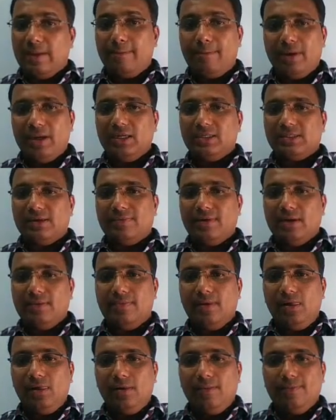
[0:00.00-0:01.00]
First, game
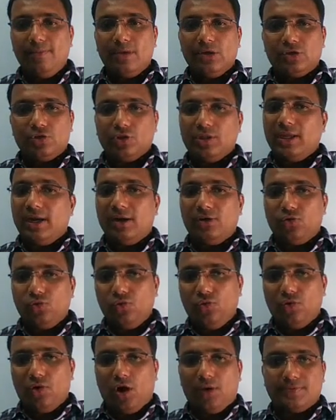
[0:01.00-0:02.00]
pin is available.
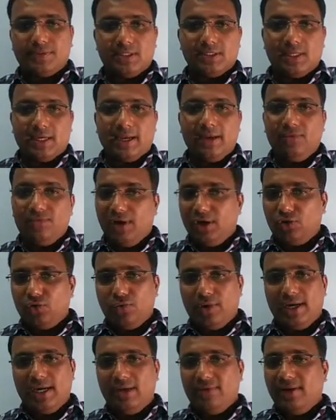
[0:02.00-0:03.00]
So there are two options
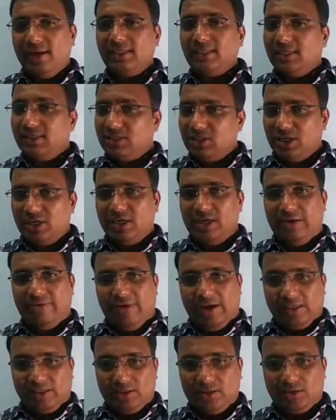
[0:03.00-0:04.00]
again, one-to-one device and
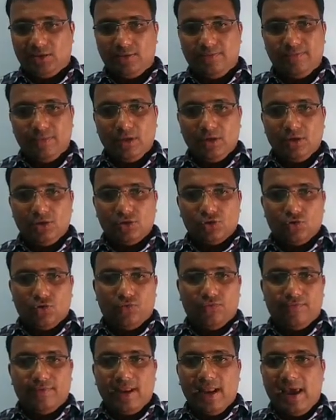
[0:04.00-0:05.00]
shared devices.
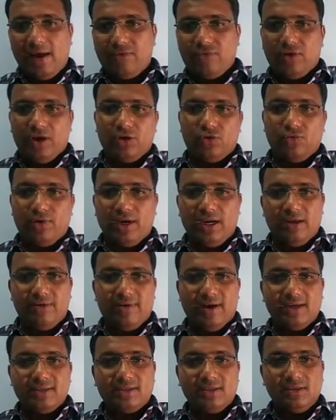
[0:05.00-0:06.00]
So we'll have
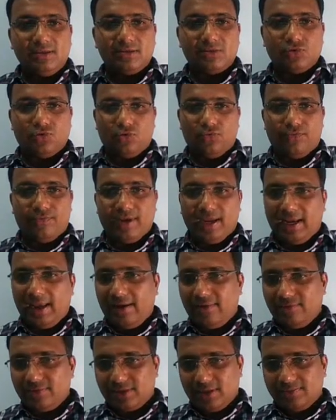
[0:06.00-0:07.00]
one-to-one devices.
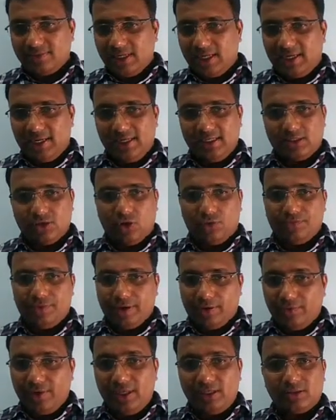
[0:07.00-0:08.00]
So we can have some
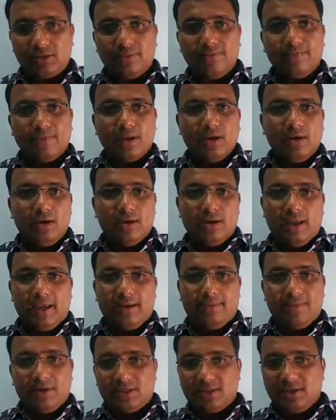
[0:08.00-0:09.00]
settings of the quiz,
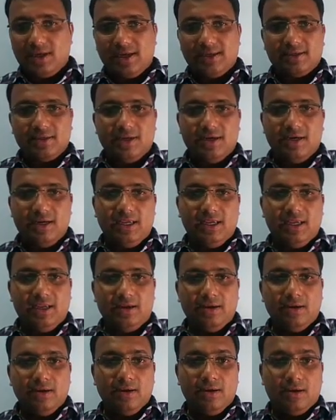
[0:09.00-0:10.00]
like personalized
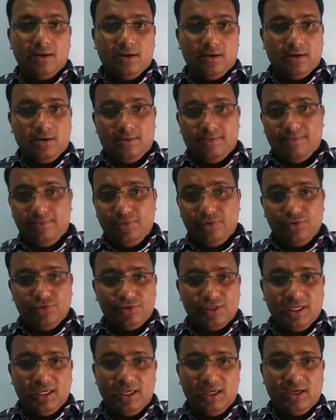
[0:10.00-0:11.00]
learning,
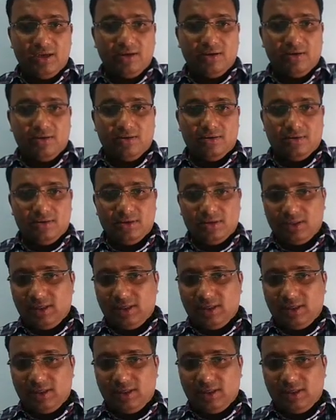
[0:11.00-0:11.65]
music,